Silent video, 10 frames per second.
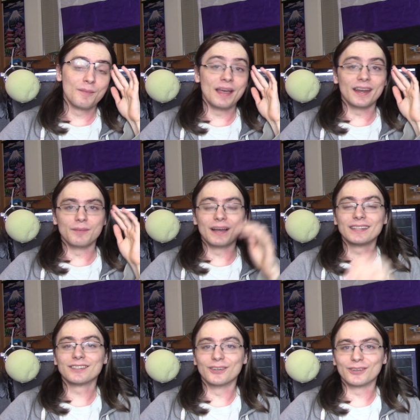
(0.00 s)
Man, am
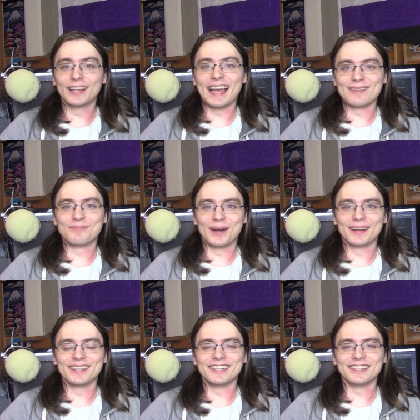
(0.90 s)
I so glad
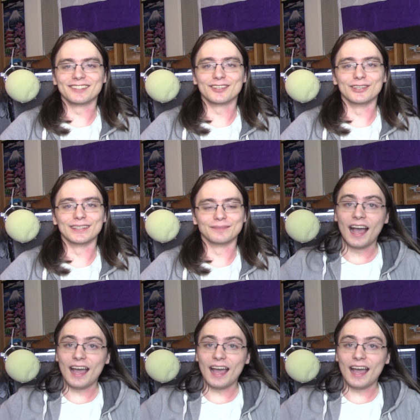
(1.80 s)
Prodigy is good.